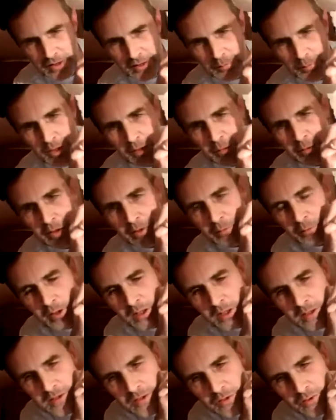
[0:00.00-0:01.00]
When
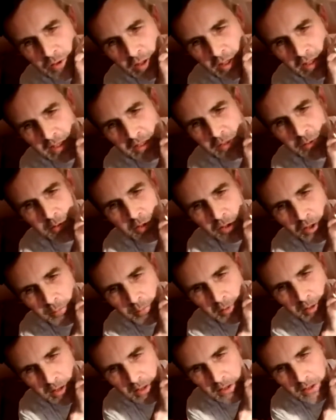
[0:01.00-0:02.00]
it's dried, you can
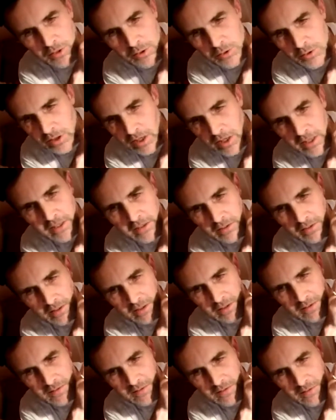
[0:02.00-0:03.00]
open it and you can iron
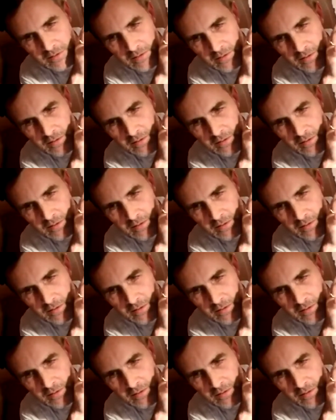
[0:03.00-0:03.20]
these,